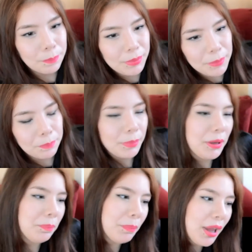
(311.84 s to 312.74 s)
Beep
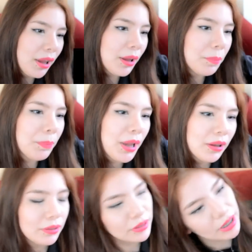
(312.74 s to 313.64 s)
beep ba
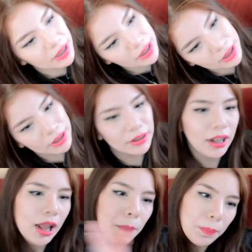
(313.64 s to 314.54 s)
ba ba ba
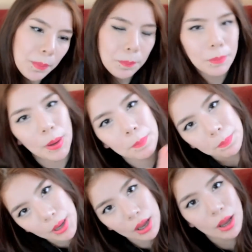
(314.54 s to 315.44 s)
ba ba ba
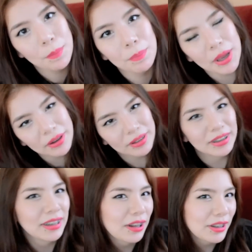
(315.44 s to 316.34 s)
ba ba.
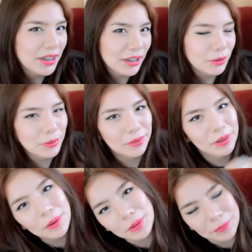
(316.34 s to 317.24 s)
Is that how the dance went?
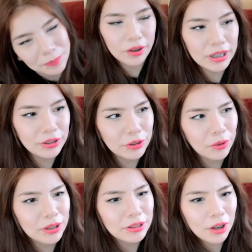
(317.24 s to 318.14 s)
Oh well. Alright,
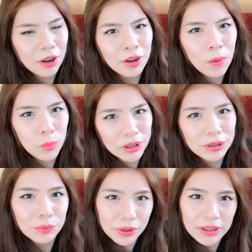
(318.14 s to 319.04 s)
so the song
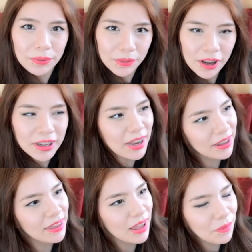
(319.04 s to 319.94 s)
was really fun
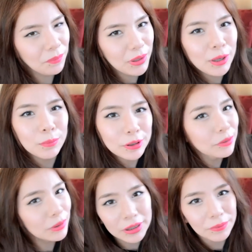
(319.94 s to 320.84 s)
and the MV
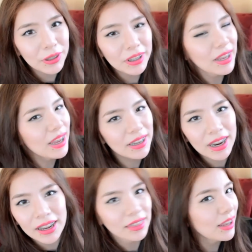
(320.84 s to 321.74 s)
was really fun and
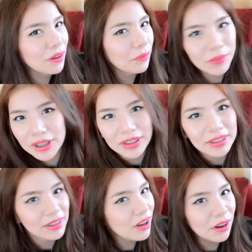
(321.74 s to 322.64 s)
I like fun
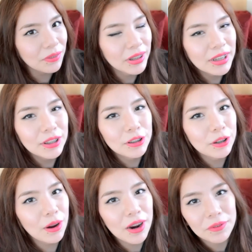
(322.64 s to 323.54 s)
stuff.
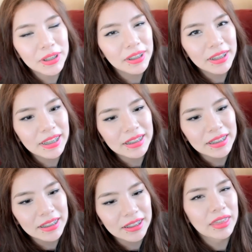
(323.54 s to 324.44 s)
So I really liked
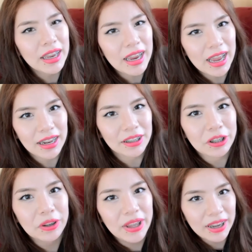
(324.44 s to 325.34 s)
it. They had,
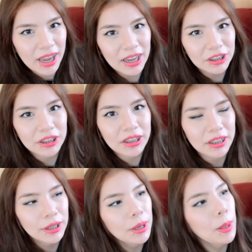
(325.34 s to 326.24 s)
you know, that catchy